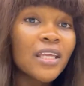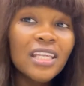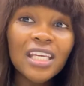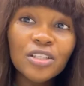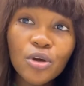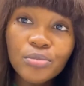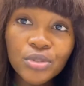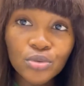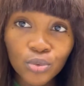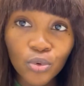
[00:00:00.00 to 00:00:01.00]
taking up
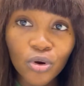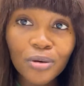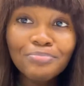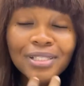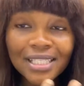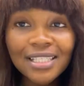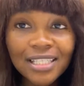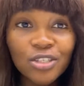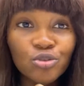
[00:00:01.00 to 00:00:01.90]
this work, please,